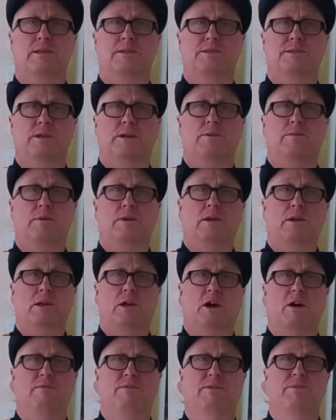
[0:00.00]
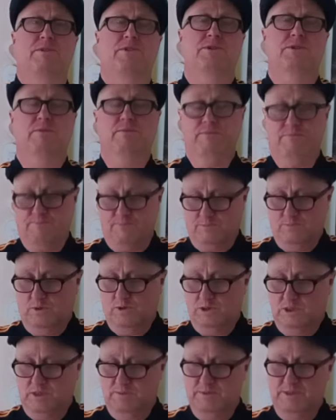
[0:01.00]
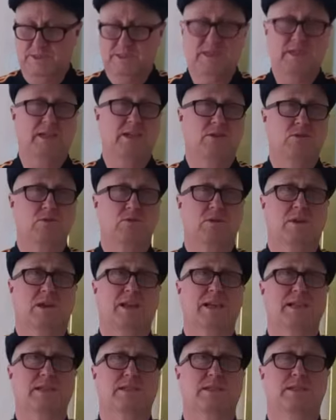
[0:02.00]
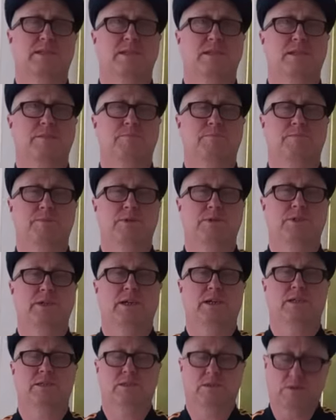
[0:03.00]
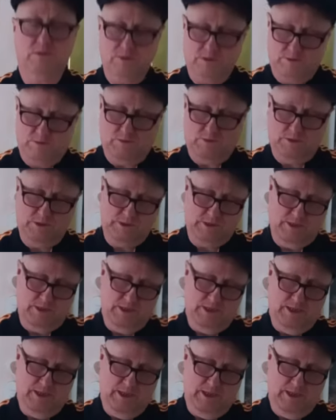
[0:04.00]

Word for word: so I've had this on quite a bit and it does last it projects like quite